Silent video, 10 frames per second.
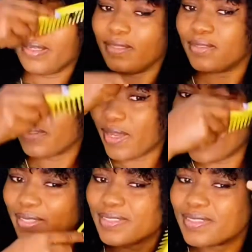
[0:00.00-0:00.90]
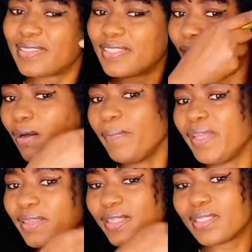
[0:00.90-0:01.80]
So guys, tell
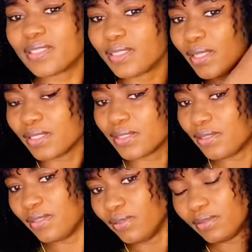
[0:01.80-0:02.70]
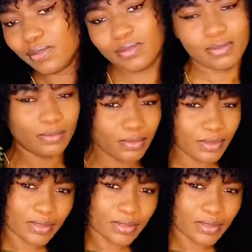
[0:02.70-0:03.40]
me this doesn't look good.